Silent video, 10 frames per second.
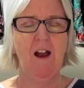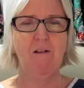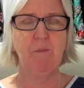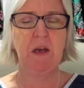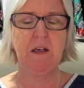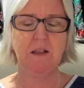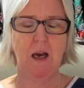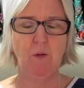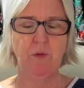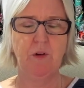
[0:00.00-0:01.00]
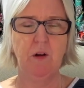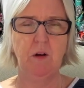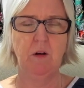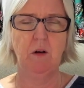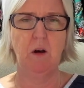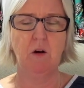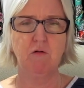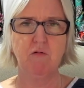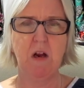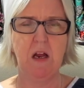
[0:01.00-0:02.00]
I've picked out the
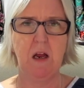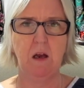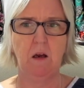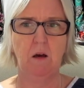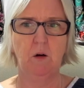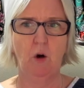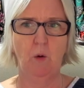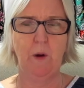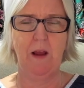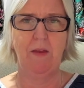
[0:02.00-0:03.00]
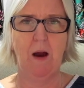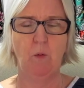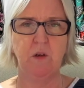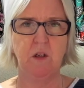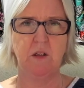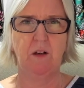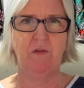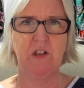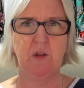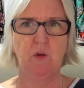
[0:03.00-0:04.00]
grey colourway in that, which is a
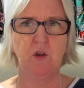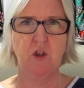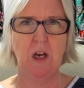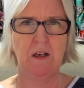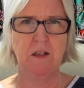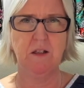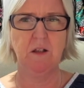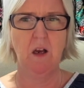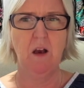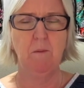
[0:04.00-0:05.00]
viscose chalice.